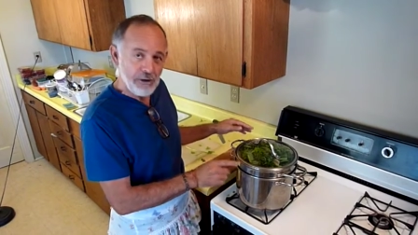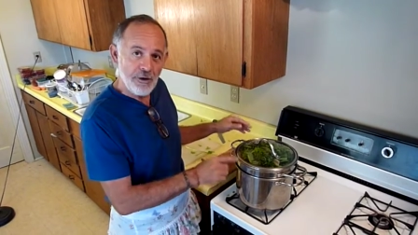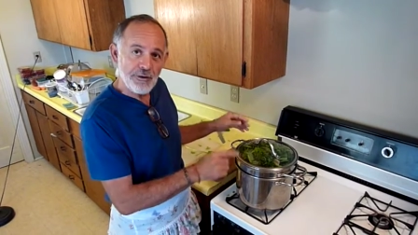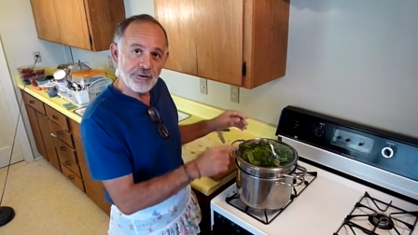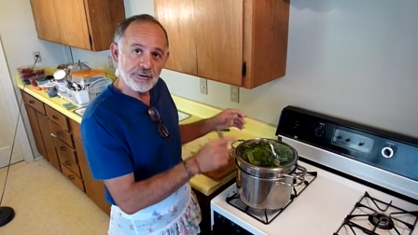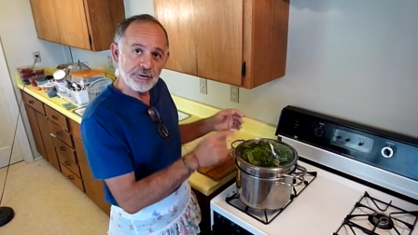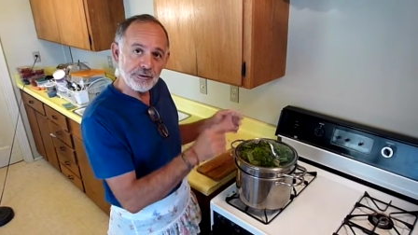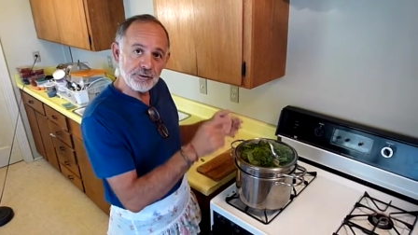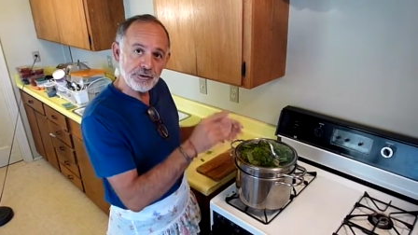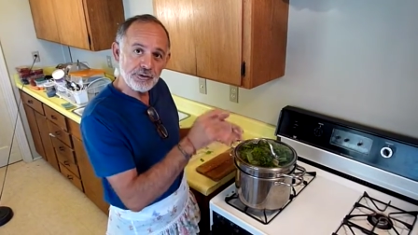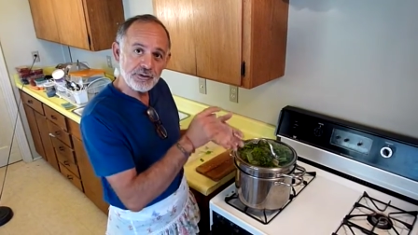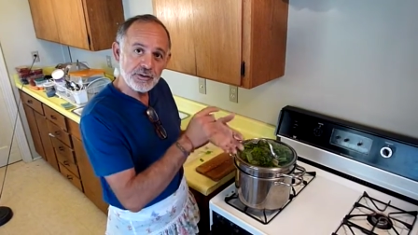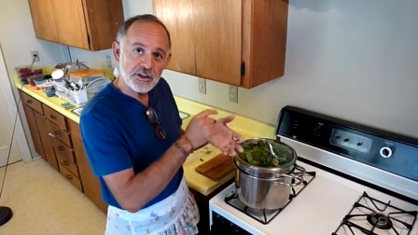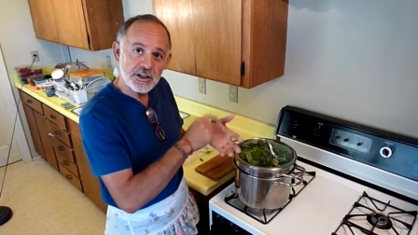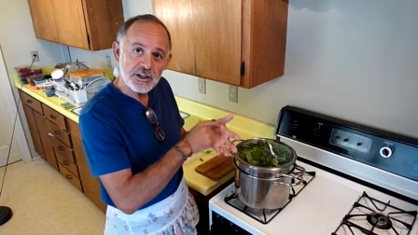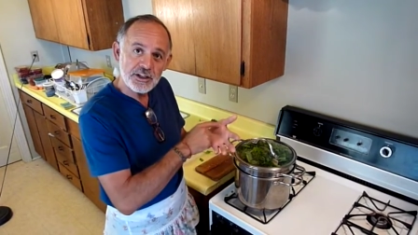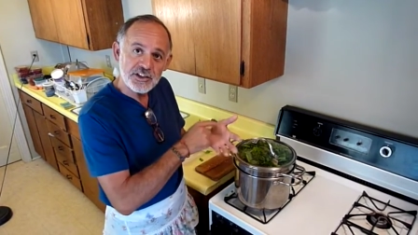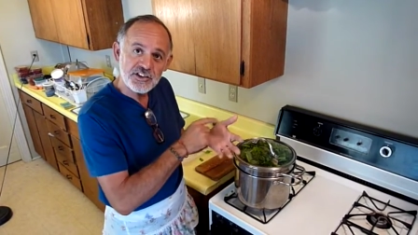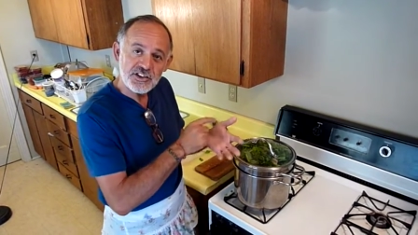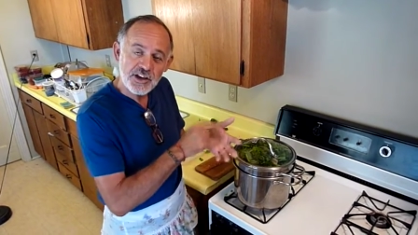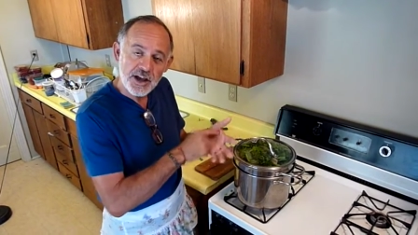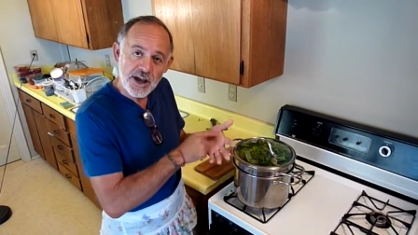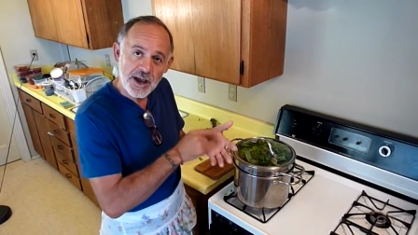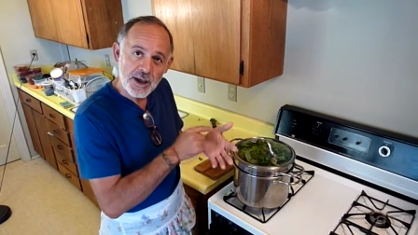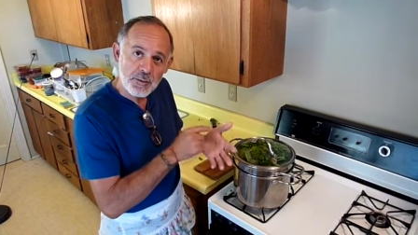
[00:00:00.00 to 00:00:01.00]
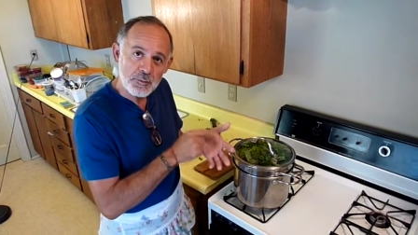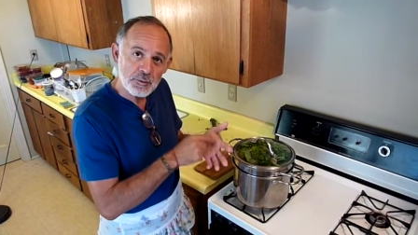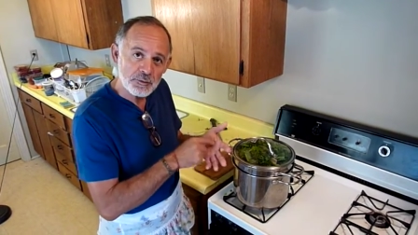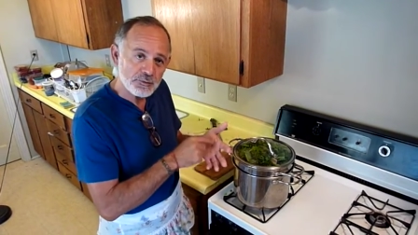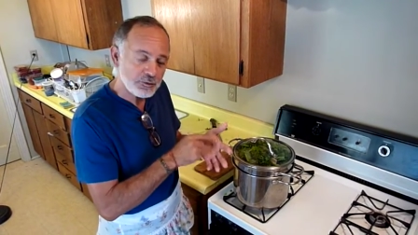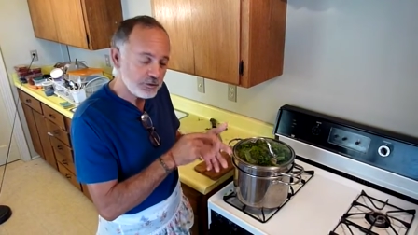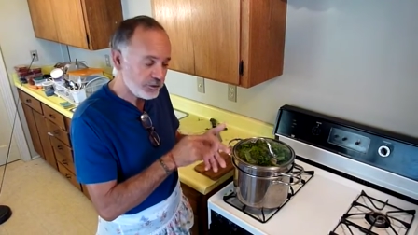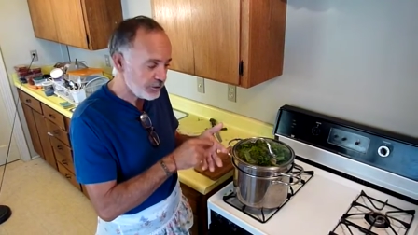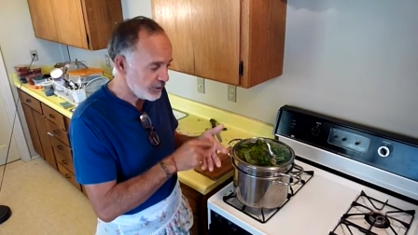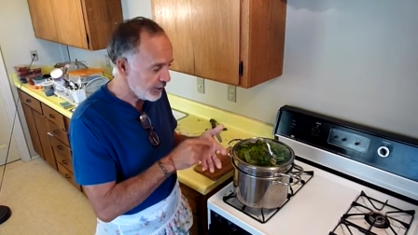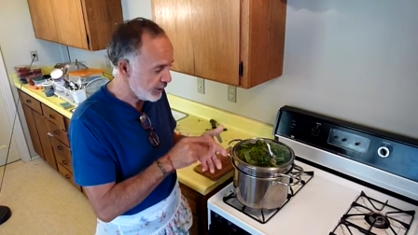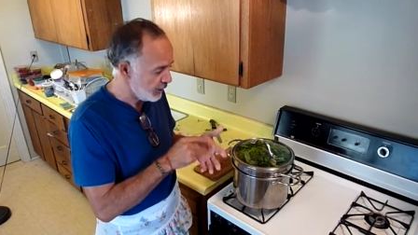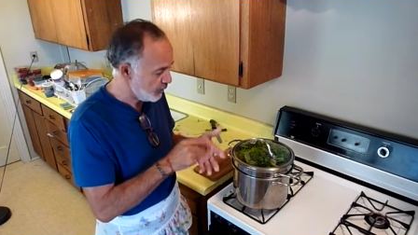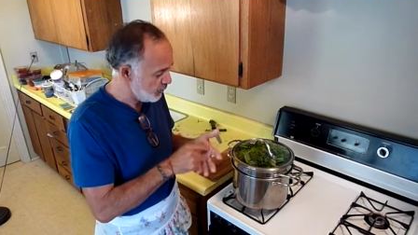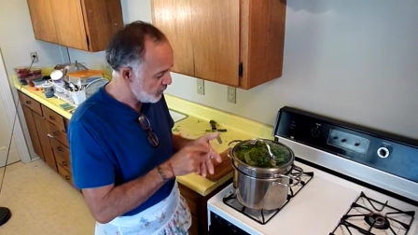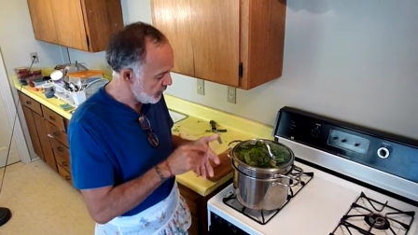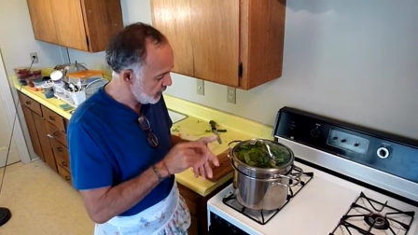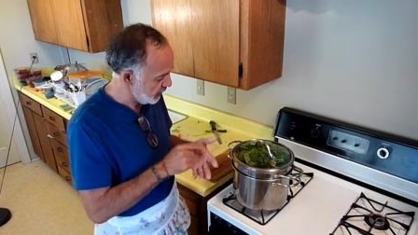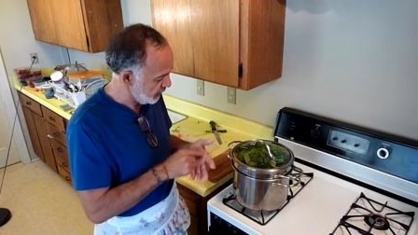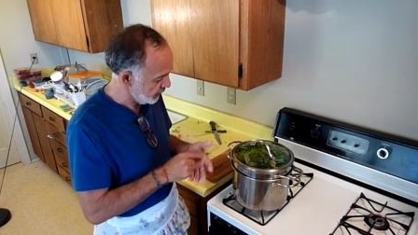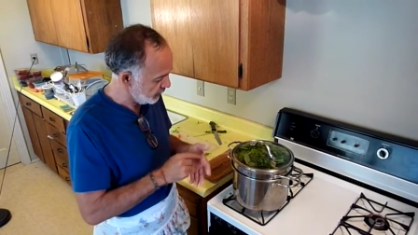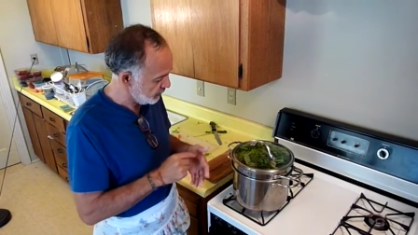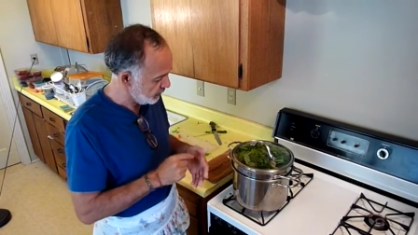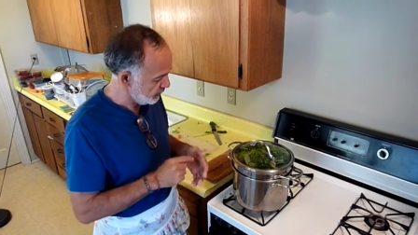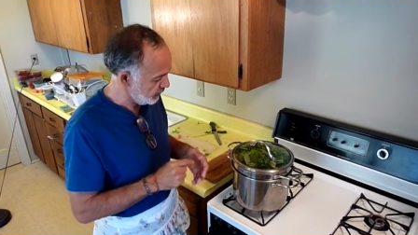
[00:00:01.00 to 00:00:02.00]
So set a timer for 10
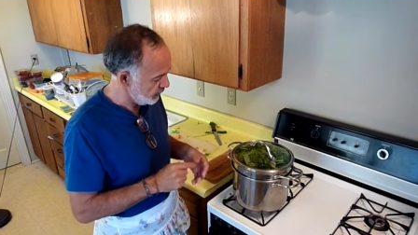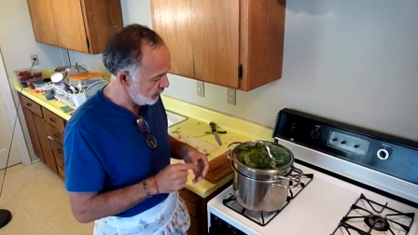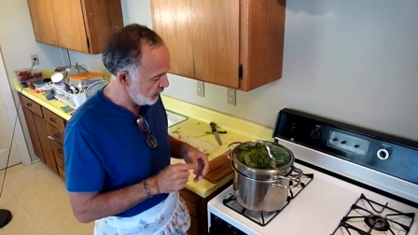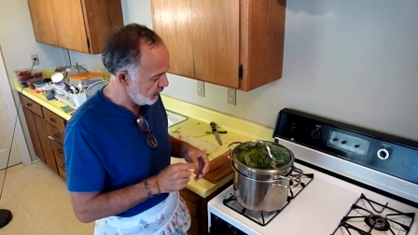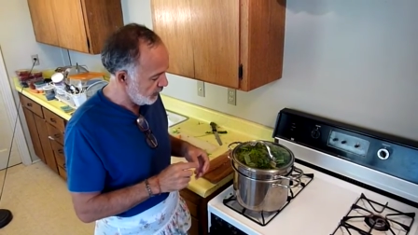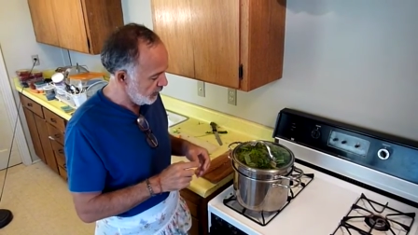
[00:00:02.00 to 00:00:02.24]
minutes.